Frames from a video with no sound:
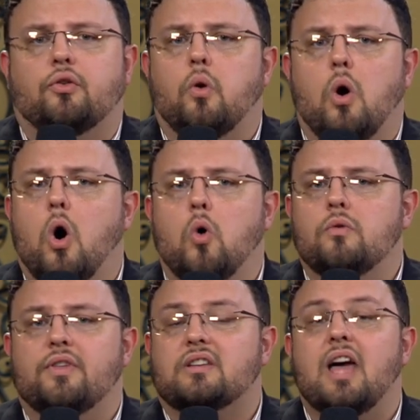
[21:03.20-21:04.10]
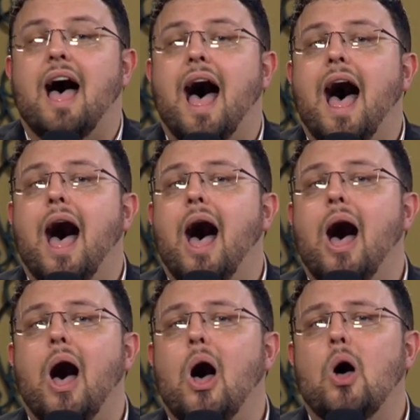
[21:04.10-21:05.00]
thrown the
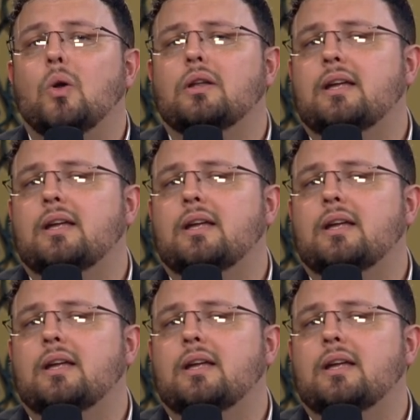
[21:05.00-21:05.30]
towel